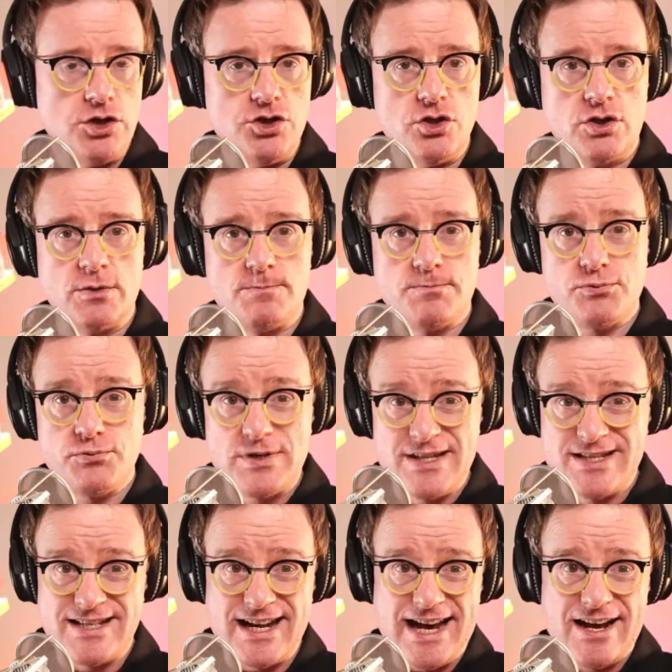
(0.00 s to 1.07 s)
You could
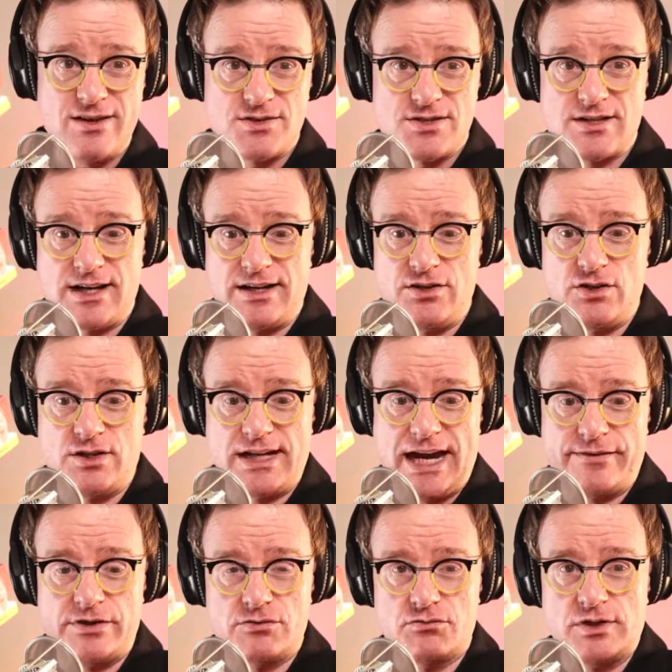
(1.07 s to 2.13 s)
print it out and you could
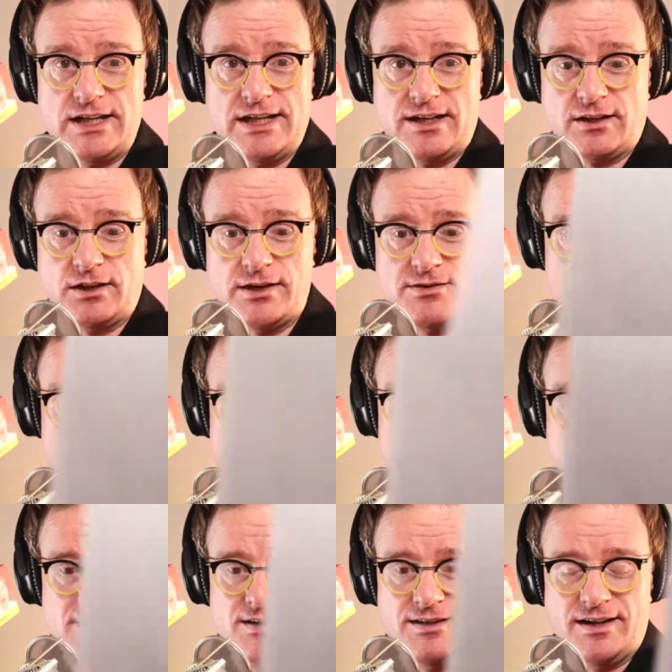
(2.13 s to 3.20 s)
have it really close
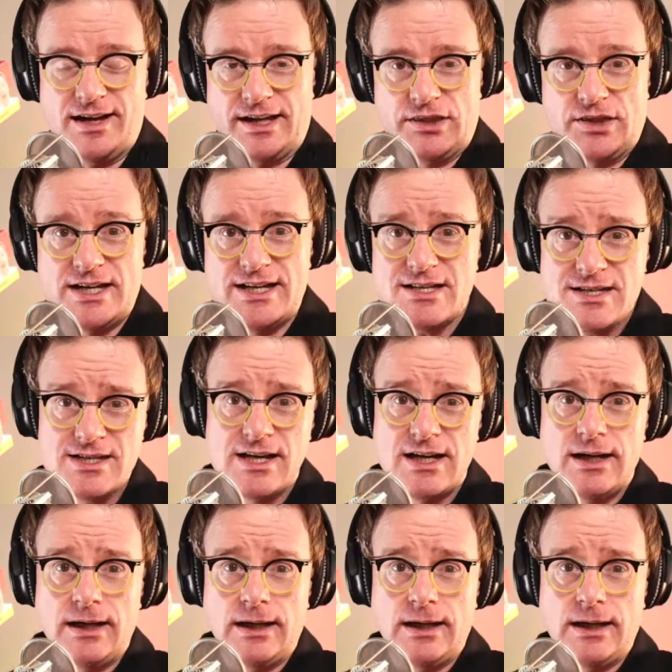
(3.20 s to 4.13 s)
like this.